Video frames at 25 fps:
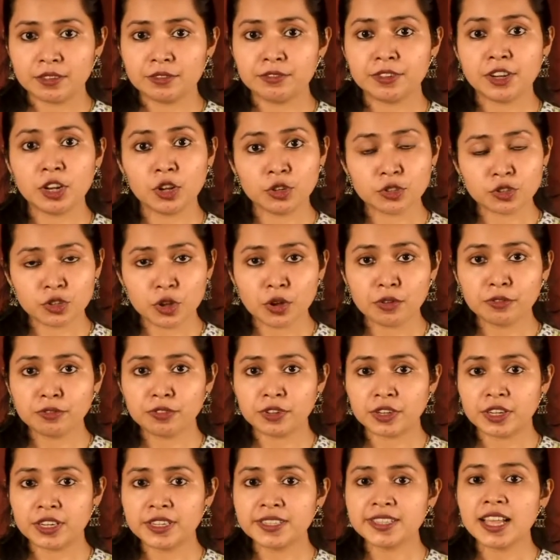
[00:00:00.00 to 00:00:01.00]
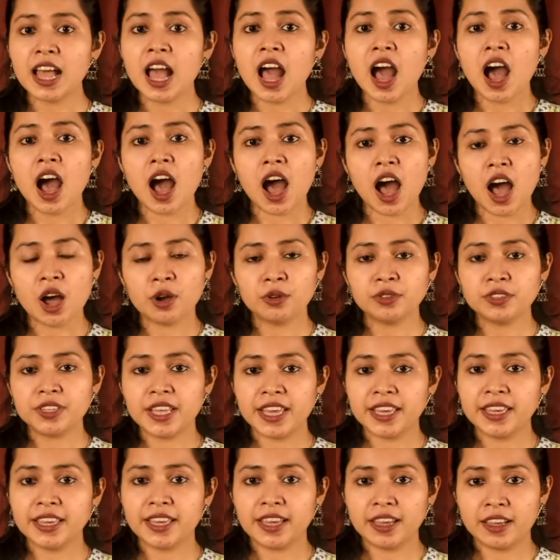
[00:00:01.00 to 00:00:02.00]
philosophers how
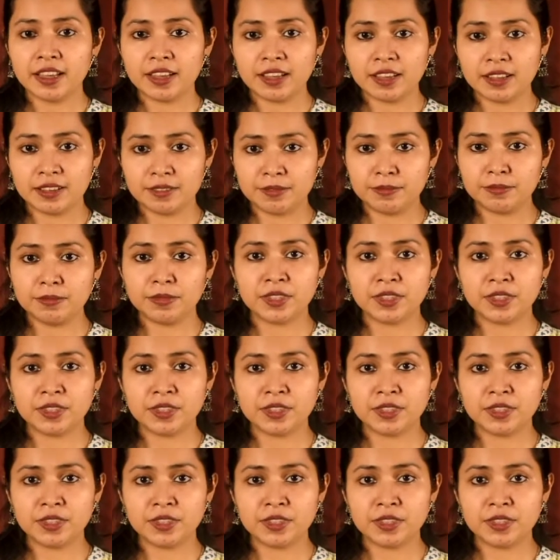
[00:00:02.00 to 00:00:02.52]
they uh,